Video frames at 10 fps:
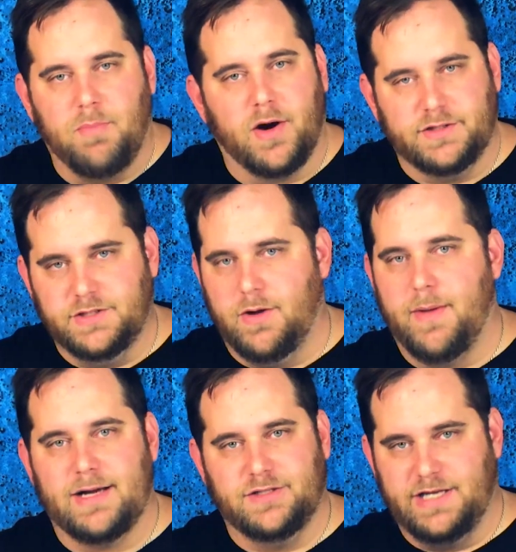Part 2, I'm
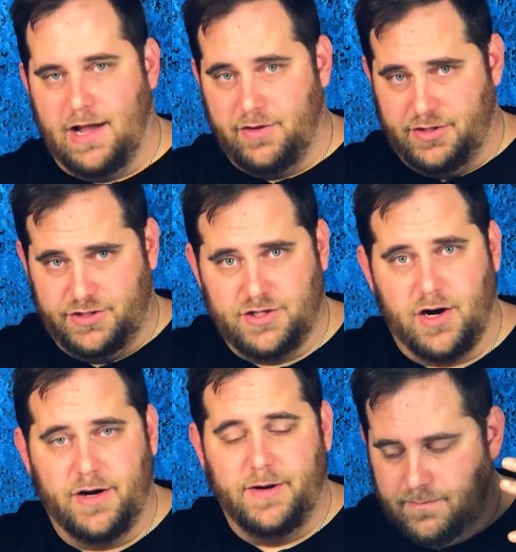actually now going to
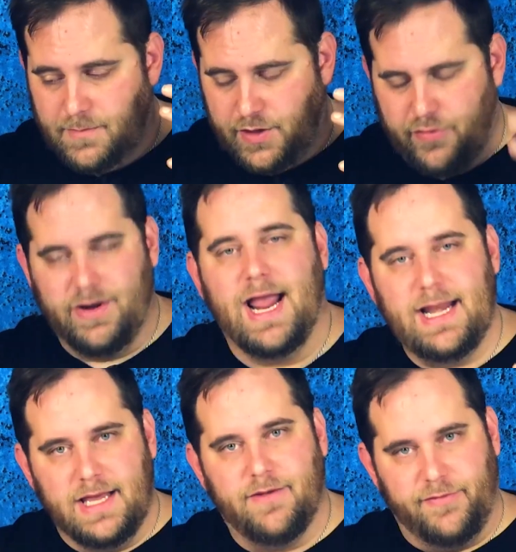start
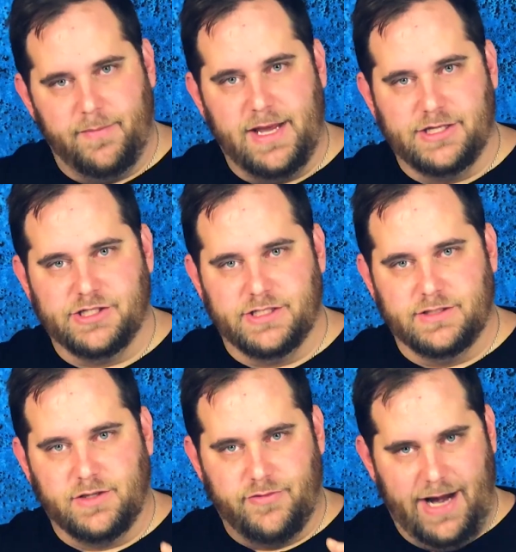creating
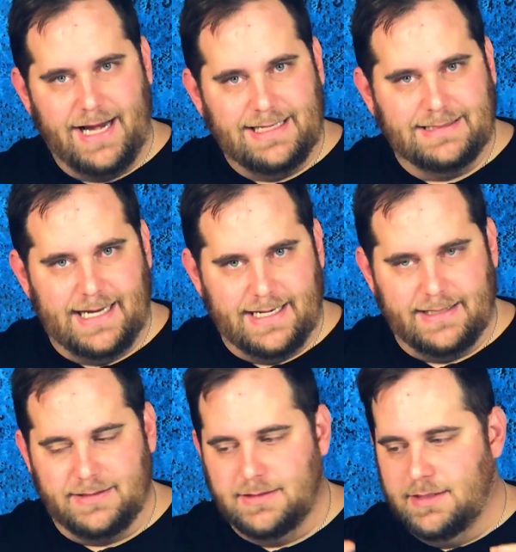information, creating data,